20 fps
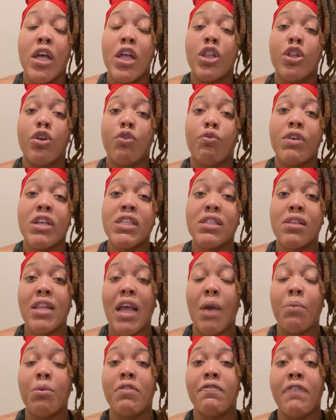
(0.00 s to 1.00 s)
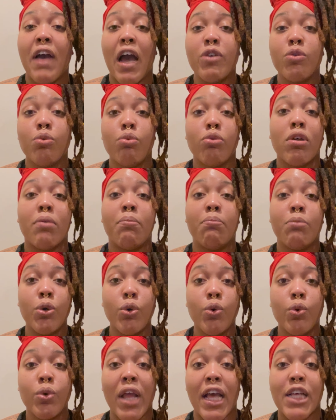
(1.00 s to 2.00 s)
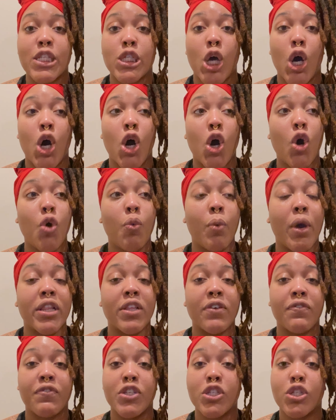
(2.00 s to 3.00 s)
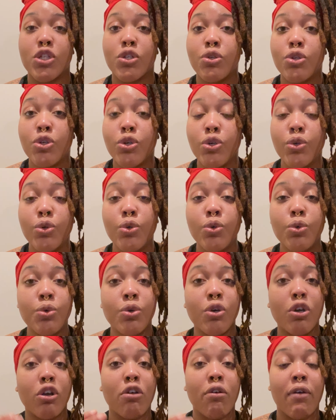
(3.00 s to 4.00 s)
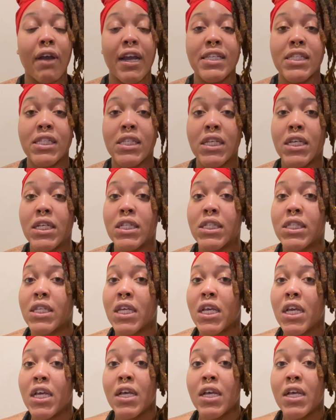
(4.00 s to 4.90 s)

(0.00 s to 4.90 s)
the reason that we value the moon as a whole, whether if it's new, crescent,